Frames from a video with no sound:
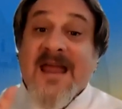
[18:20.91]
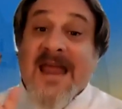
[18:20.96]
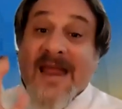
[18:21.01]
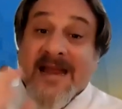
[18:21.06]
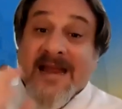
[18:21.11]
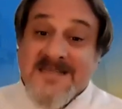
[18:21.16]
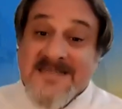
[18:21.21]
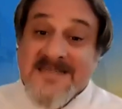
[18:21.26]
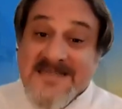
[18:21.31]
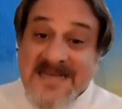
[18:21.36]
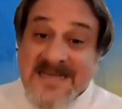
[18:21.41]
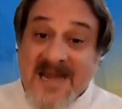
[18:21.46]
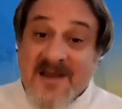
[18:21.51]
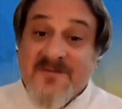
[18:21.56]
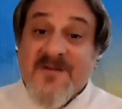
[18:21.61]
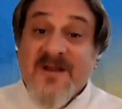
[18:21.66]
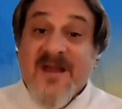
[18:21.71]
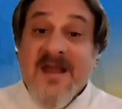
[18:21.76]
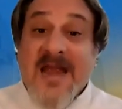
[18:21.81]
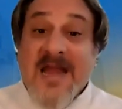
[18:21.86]
and
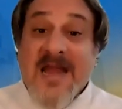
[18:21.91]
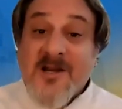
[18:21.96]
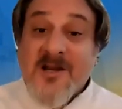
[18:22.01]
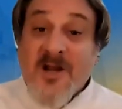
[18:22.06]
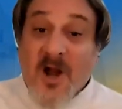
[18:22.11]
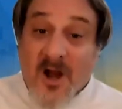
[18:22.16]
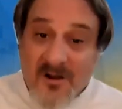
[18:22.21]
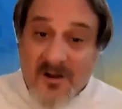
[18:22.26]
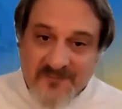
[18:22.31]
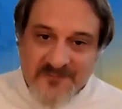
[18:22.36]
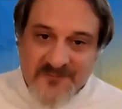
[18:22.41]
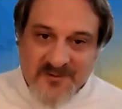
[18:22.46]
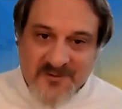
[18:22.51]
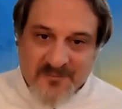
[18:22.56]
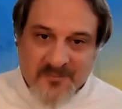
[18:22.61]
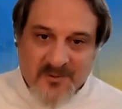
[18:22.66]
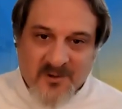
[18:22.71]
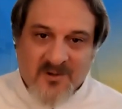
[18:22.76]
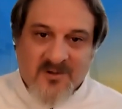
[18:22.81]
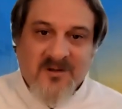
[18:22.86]
safe and
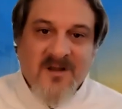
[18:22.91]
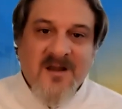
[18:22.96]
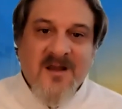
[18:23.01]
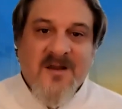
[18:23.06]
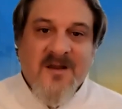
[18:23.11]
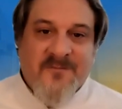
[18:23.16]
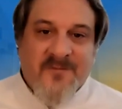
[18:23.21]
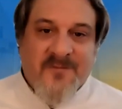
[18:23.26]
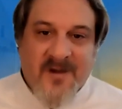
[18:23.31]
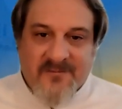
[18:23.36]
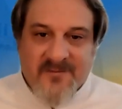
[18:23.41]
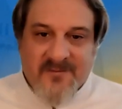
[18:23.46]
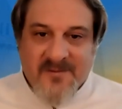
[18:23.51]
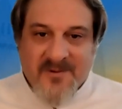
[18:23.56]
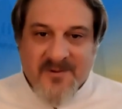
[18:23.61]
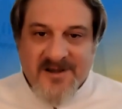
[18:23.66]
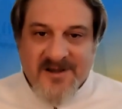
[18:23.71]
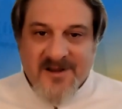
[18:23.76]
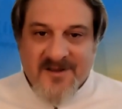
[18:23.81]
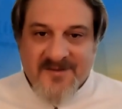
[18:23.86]
comfortable for
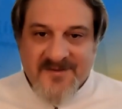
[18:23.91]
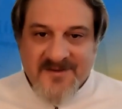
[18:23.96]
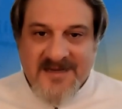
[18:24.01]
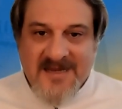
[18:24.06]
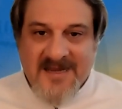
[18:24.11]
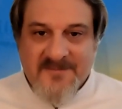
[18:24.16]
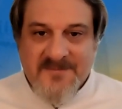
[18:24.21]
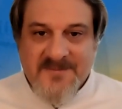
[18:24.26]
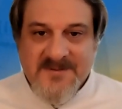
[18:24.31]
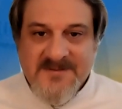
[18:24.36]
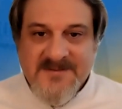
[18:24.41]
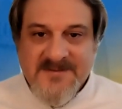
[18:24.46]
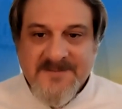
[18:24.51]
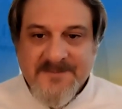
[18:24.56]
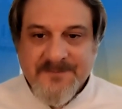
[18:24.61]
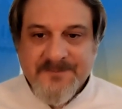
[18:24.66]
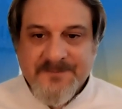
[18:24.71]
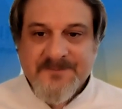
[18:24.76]
everybody on the campus.